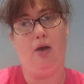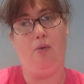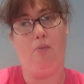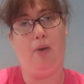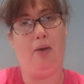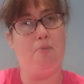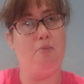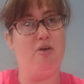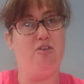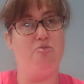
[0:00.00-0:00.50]

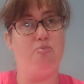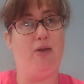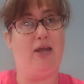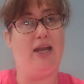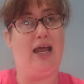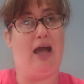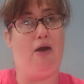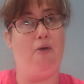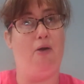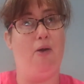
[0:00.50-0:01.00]
when we've been
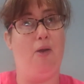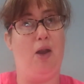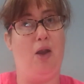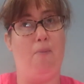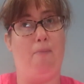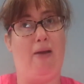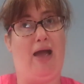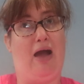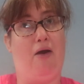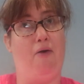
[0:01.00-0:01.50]
out and
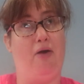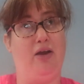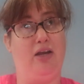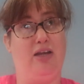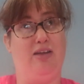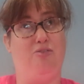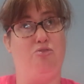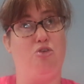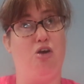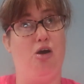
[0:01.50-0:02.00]
about, and
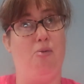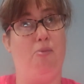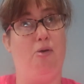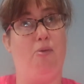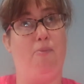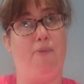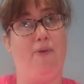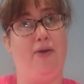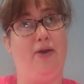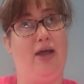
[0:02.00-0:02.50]
you've come
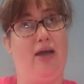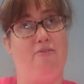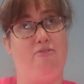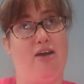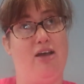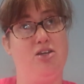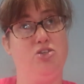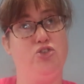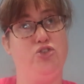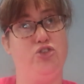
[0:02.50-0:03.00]
up and I've
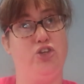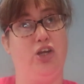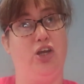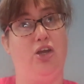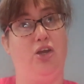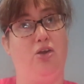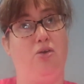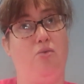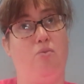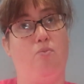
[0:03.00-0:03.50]
asked
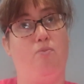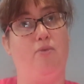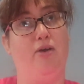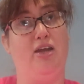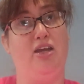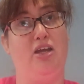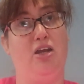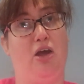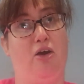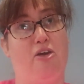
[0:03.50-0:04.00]
you,
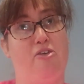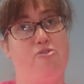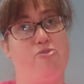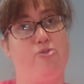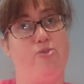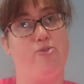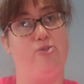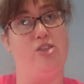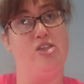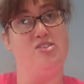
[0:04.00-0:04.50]
you know, if
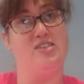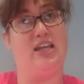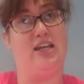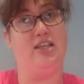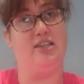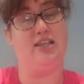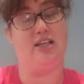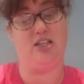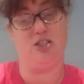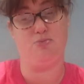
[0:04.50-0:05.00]
there's
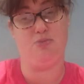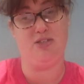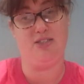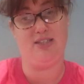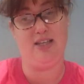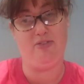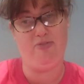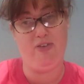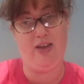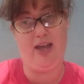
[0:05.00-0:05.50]
anything
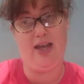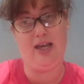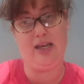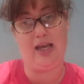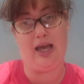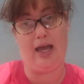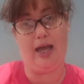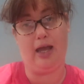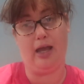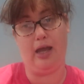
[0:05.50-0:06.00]
specific,
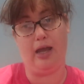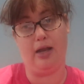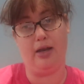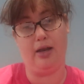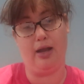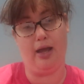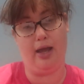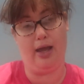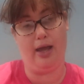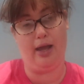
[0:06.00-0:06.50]

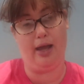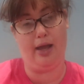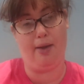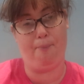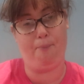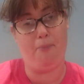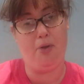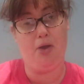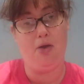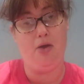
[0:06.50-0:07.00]
and
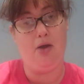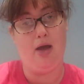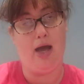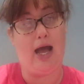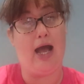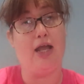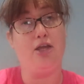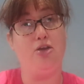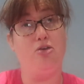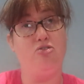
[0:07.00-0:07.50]

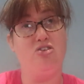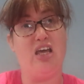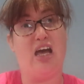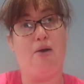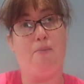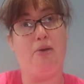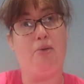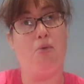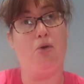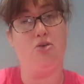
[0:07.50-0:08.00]
you tell
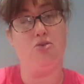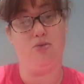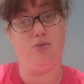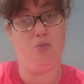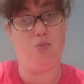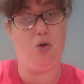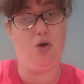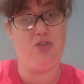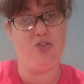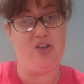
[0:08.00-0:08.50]
me
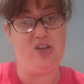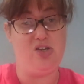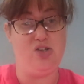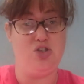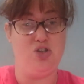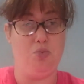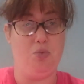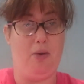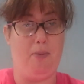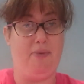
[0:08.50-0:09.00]
what
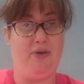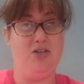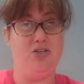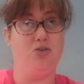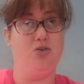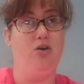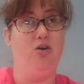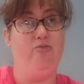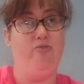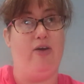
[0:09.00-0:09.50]
things you want me to
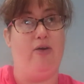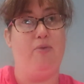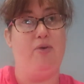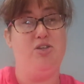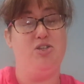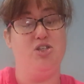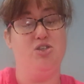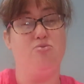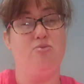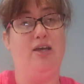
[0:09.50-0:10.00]
cover,
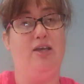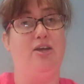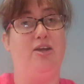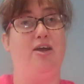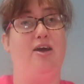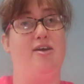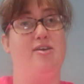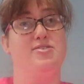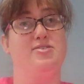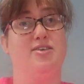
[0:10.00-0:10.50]
which is really
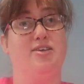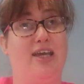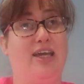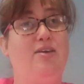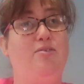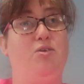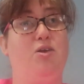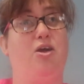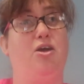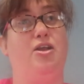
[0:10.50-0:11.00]
nice. So
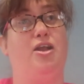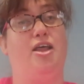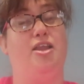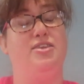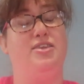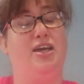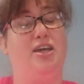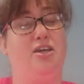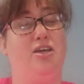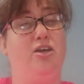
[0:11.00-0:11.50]
keep doing that.
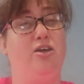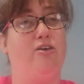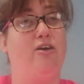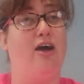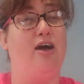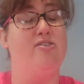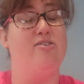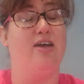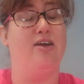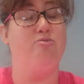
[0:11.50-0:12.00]
Thank you
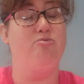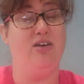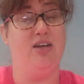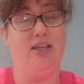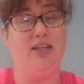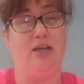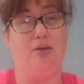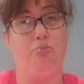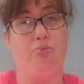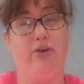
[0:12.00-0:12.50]
guys, I
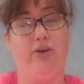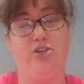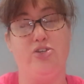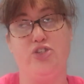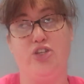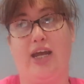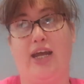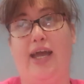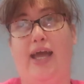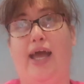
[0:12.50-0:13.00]
really
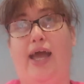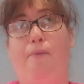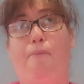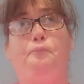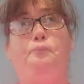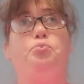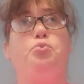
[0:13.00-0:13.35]
appreciate it,